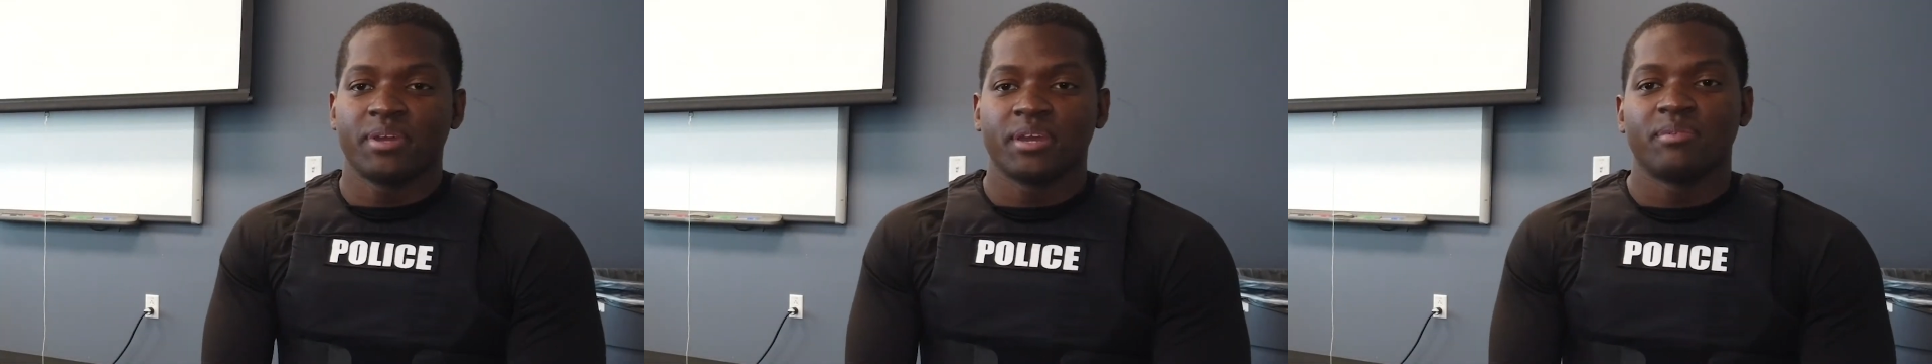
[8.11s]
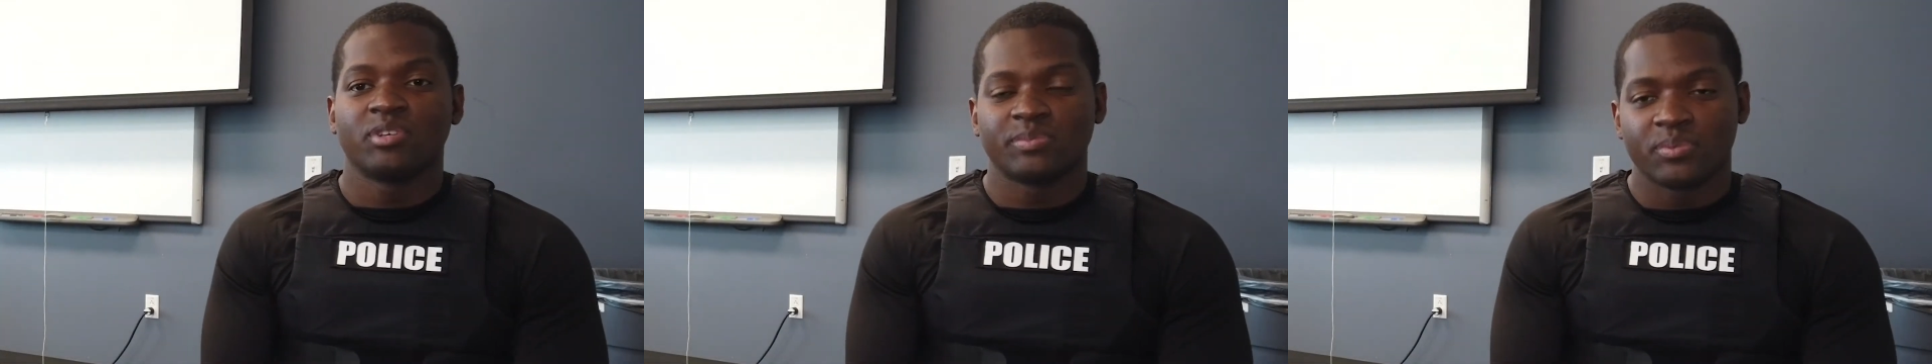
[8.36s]

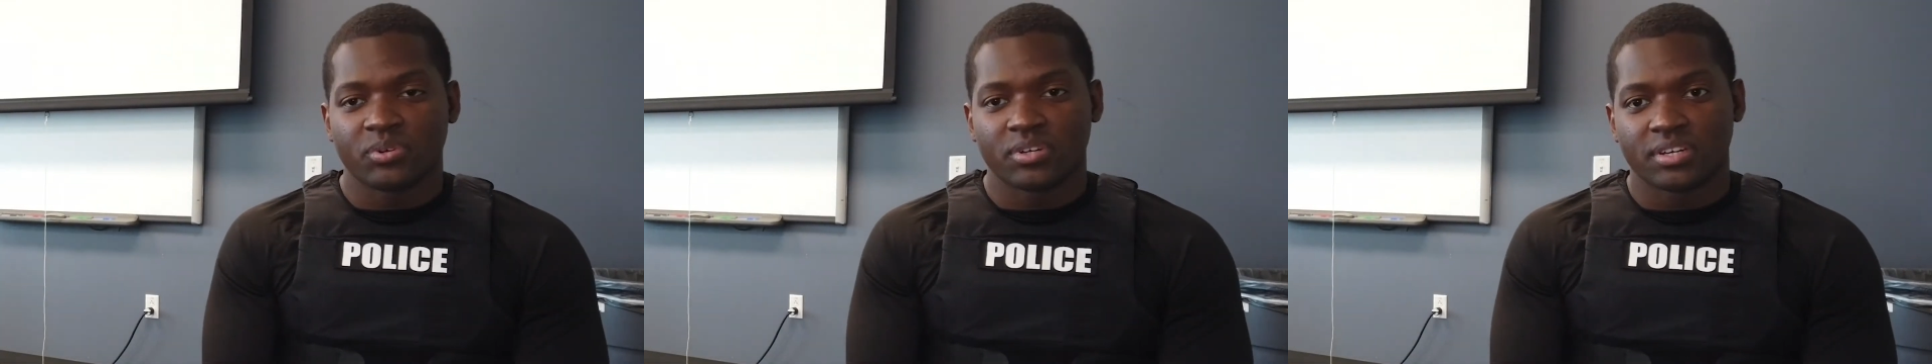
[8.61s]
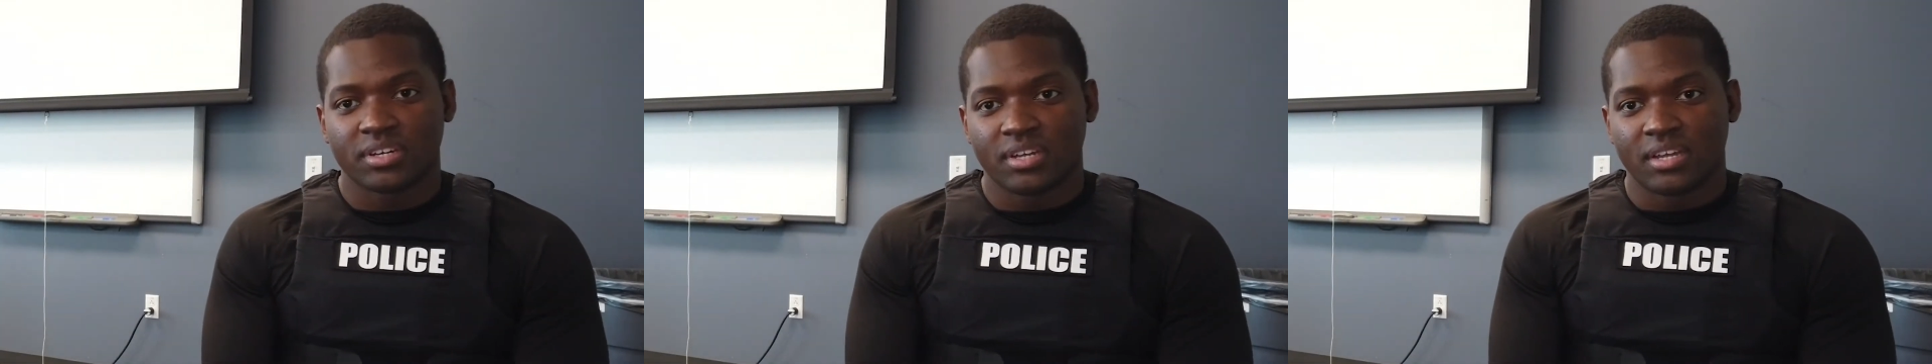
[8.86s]
came to
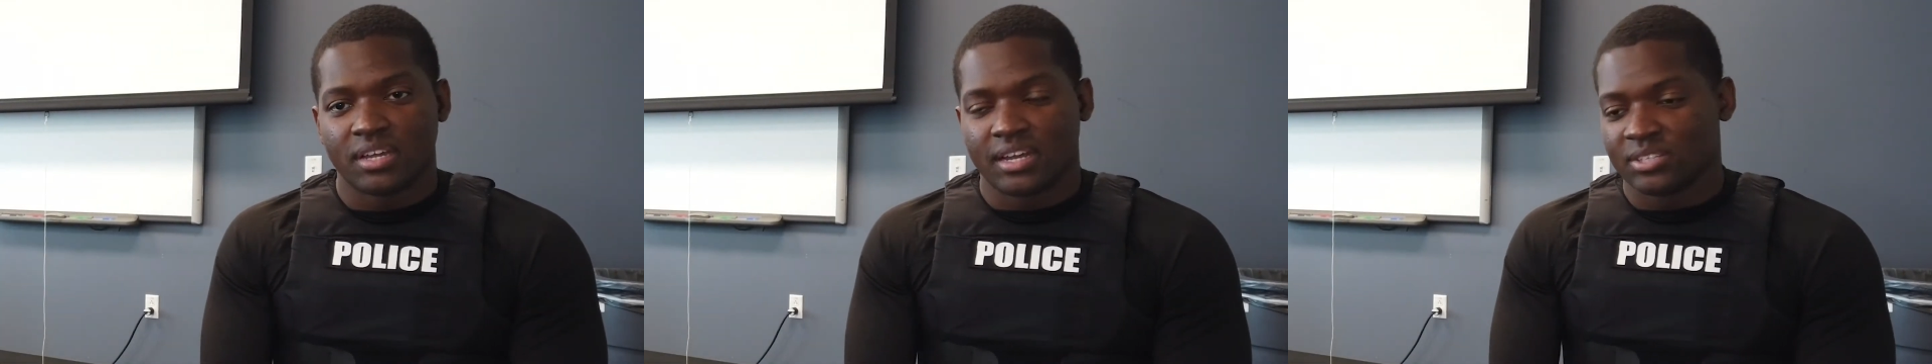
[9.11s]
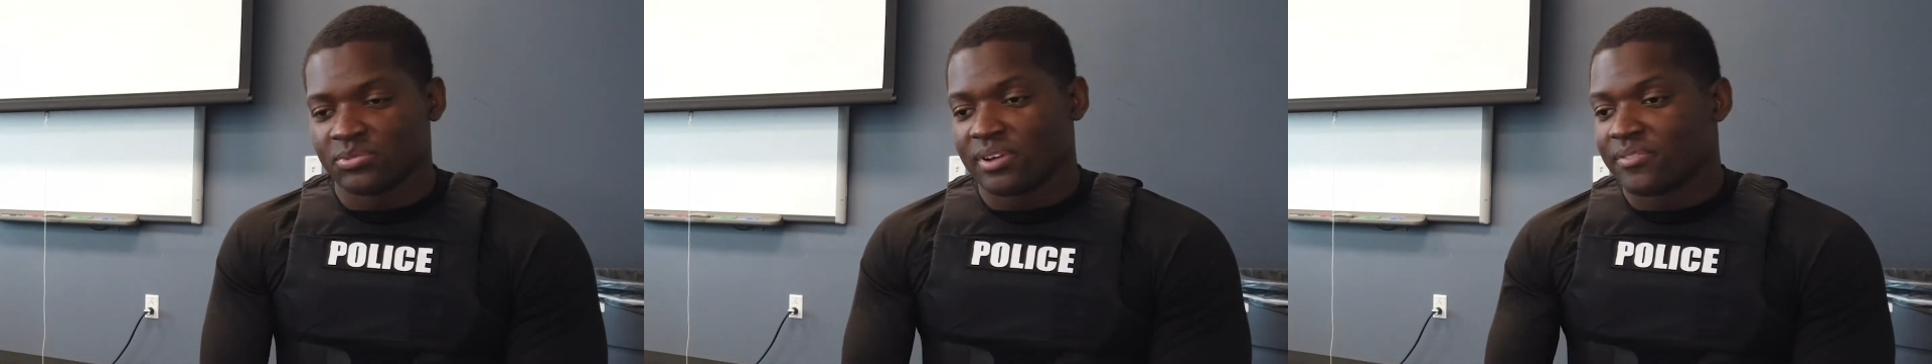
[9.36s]
explore.
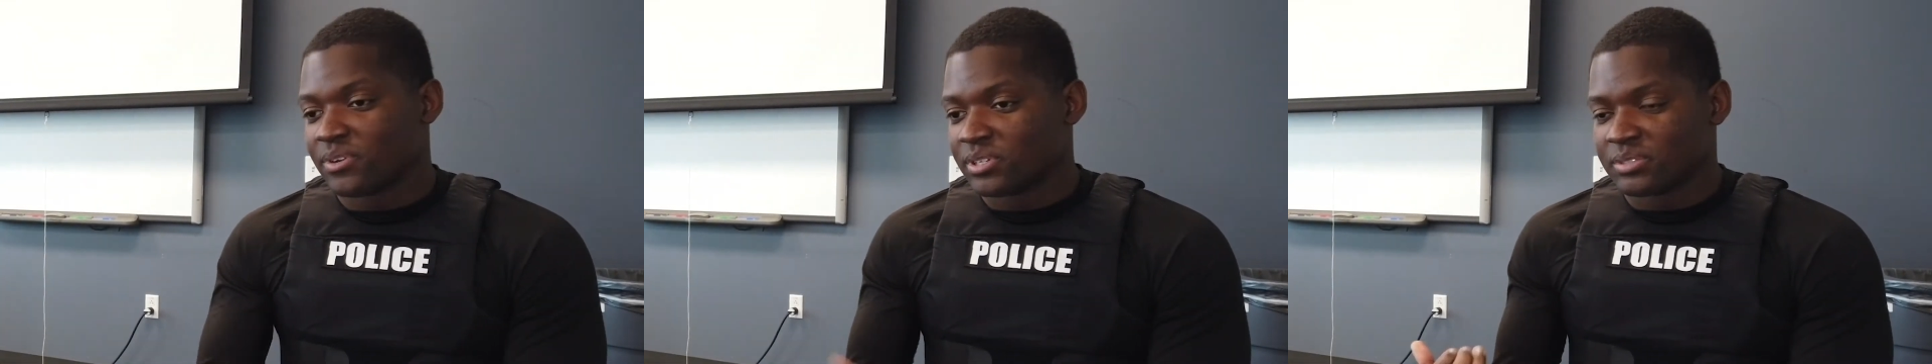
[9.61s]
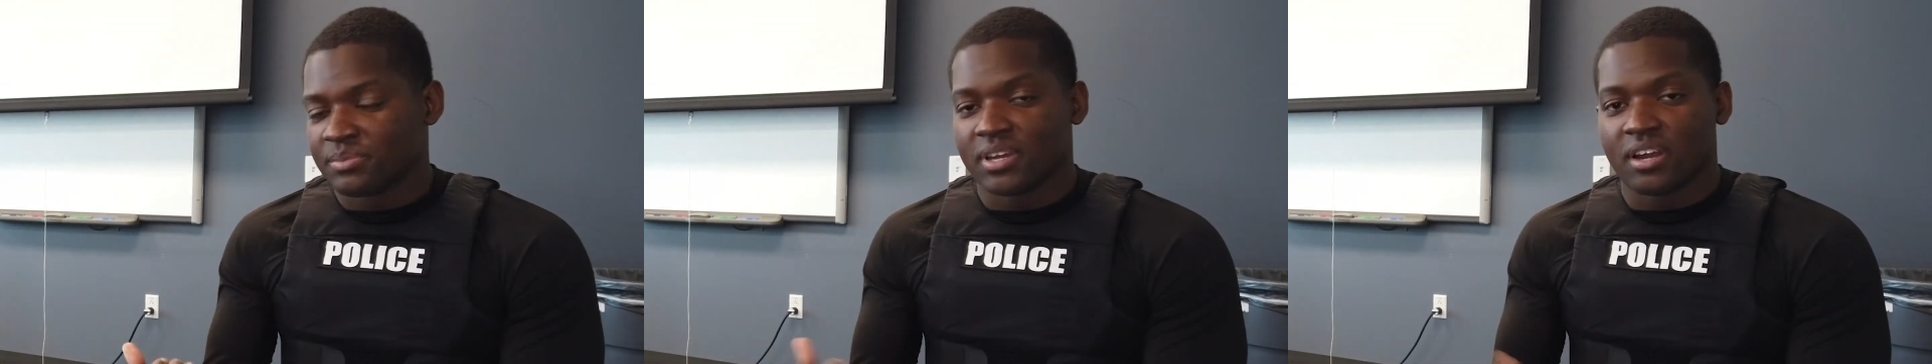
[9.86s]
That's where I
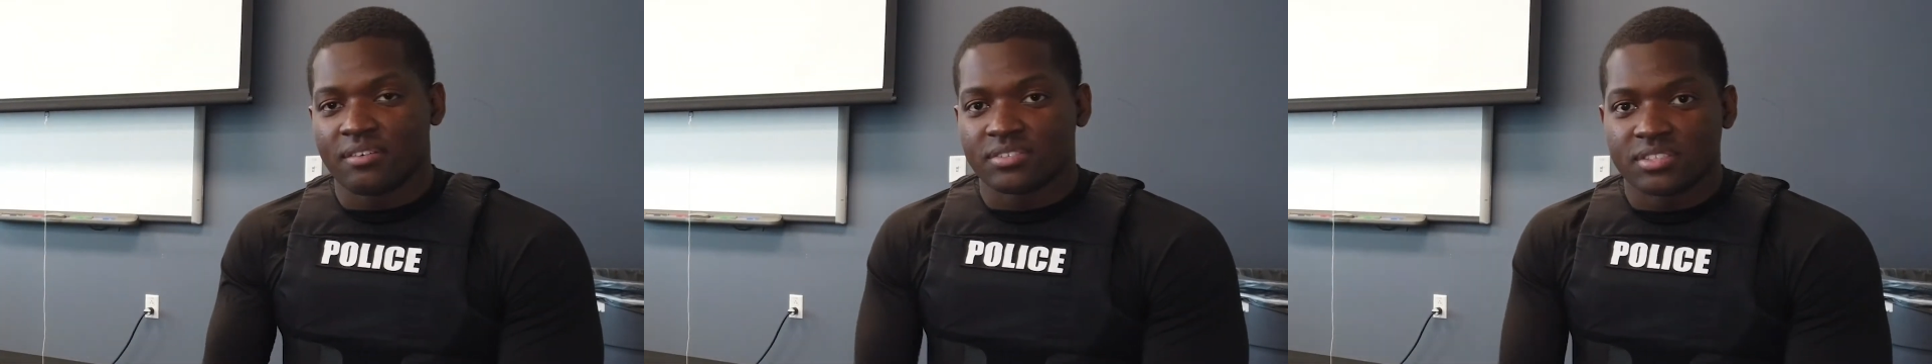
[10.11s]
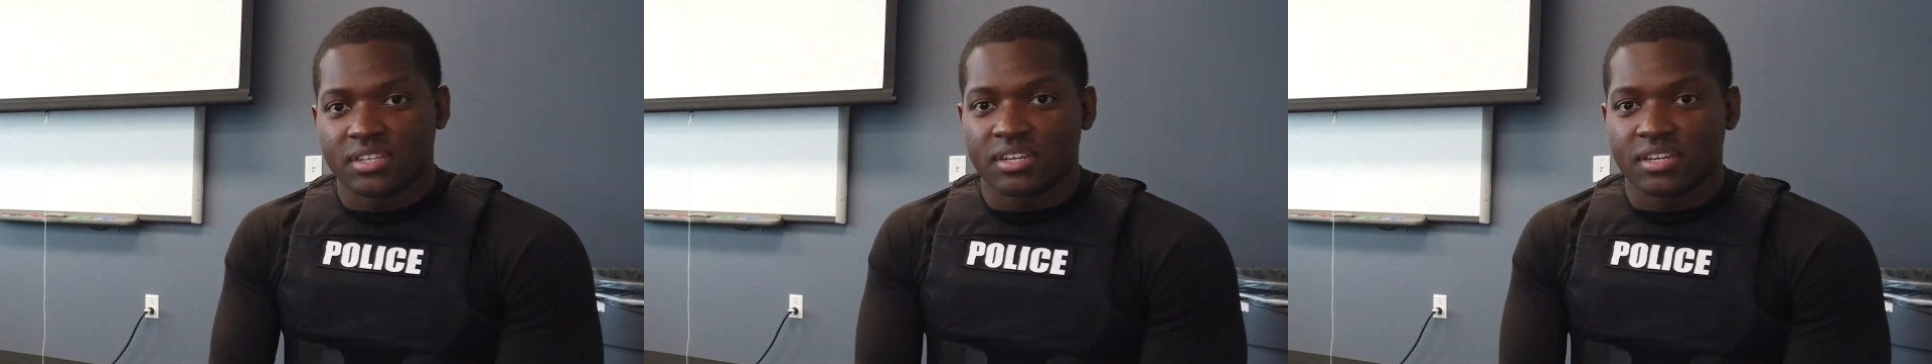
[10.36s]
first met Officer